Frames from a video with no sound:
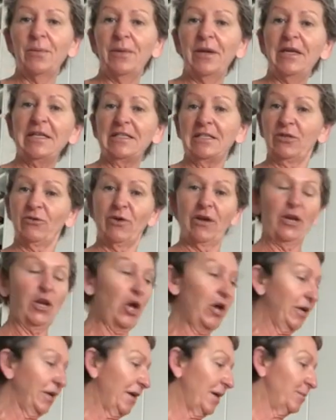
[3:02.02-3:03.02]
of minutes, the green
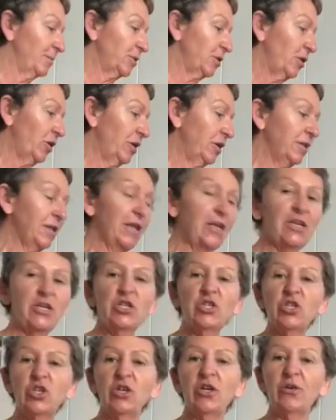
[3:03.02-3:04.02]
light comes on, and then
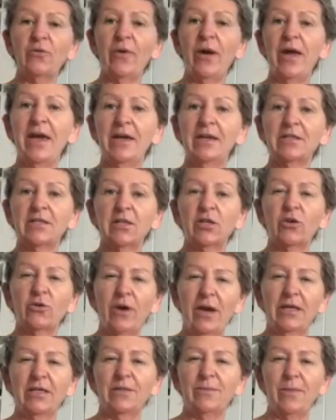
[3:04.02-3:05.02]
you do your eggs, you
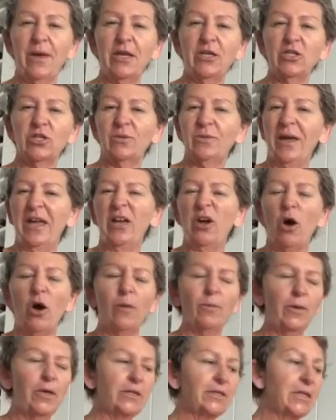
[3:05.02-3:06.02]
crack some eggs, you can make
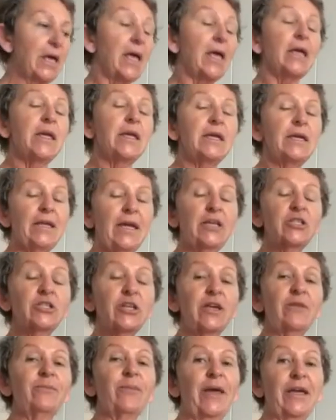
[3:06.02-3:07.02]
omelettes, you can
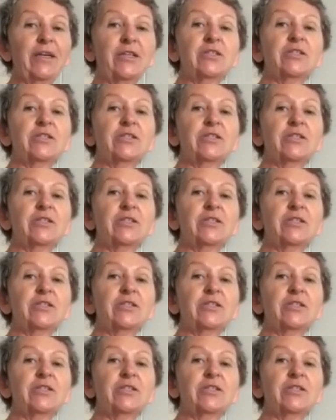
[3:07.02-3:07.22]
actually even make a